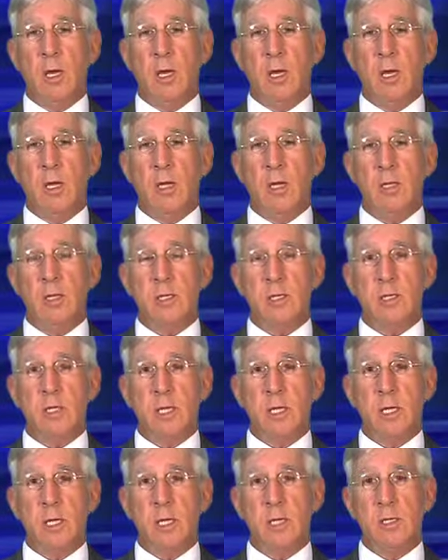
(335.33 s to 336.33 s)
And this
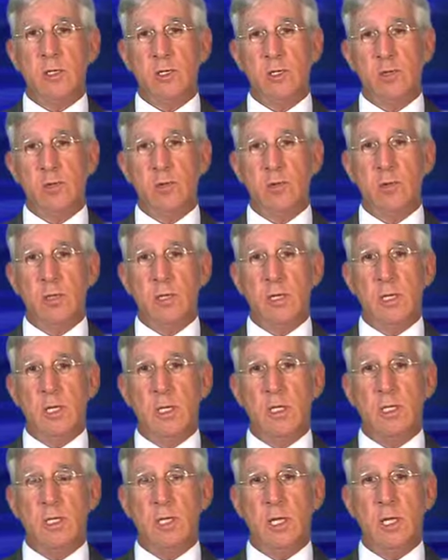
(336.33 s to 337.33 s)
lady sued
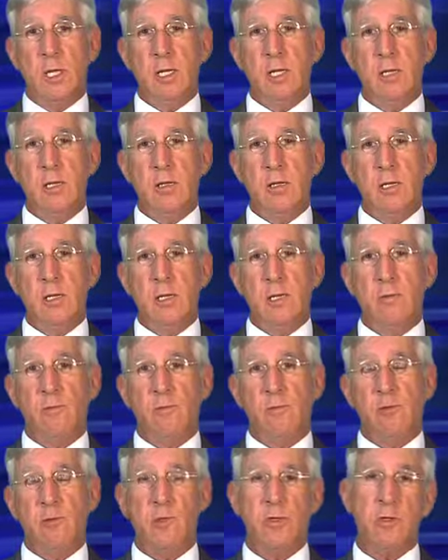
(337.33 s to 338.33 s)
the state. The
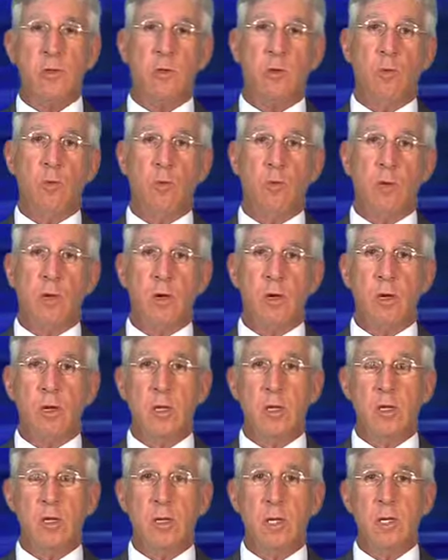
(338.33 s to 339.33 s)
first award
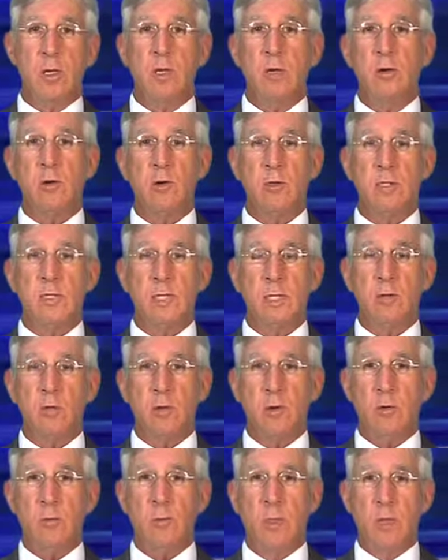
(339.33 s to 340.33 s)
netted her
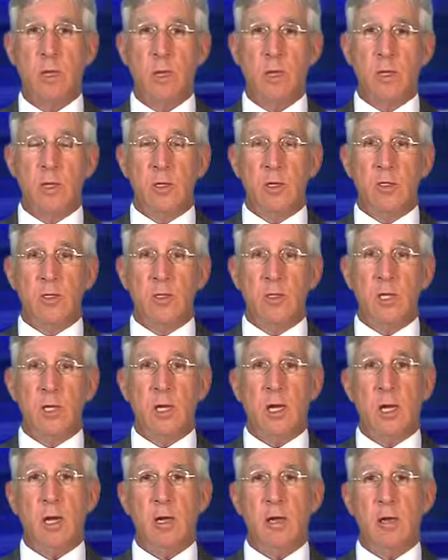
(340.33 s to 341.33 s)
zero. She
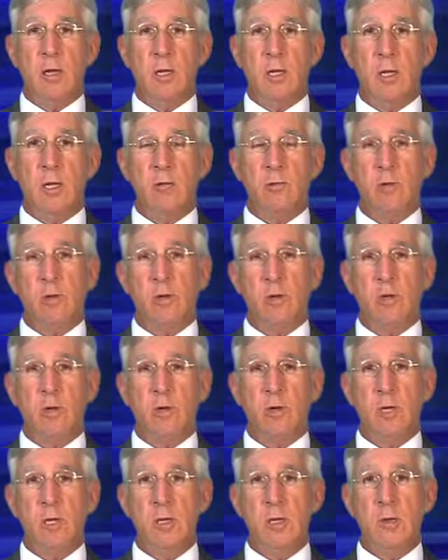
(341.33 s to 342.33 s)
hired another
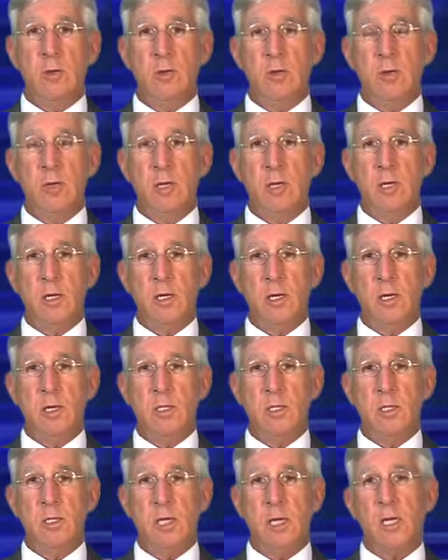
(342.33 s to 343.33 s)
attorney. The uh,
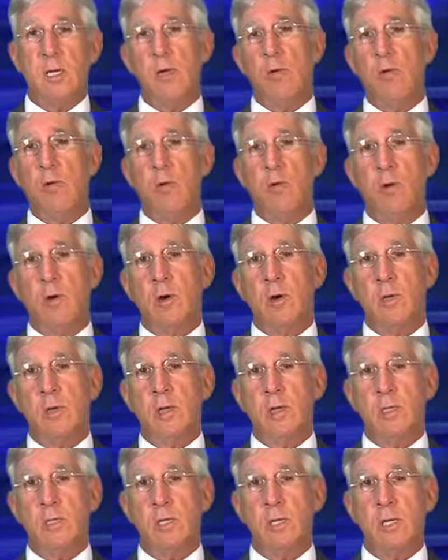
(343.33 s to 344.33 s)
second award,
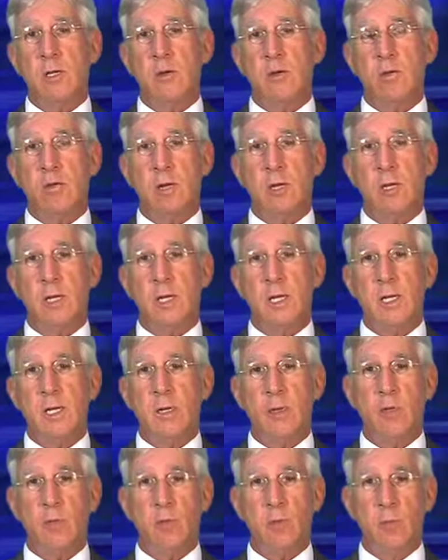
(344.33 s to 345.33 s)
second trial
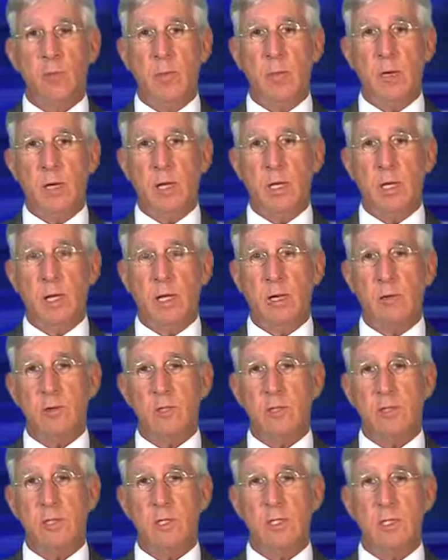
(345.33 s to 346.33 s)
netted $3 million.
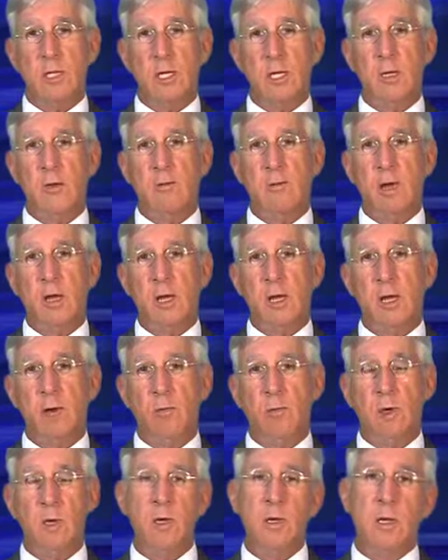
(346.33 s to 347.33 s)
The state of
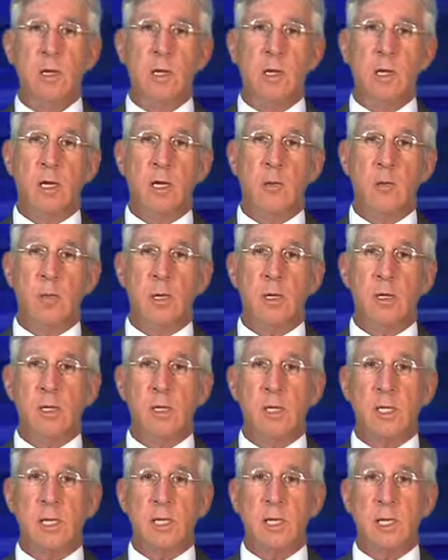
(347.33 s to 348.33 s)
Iowa
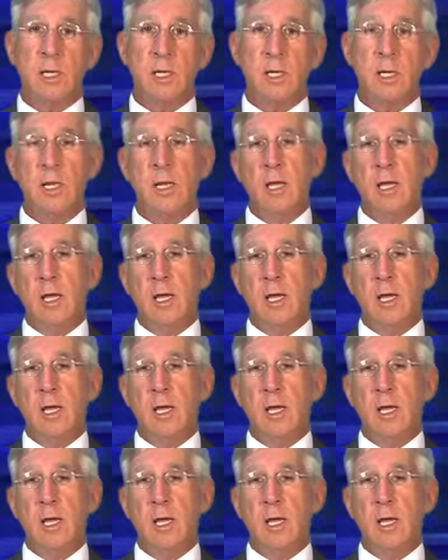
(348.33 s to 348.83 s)
appealed again.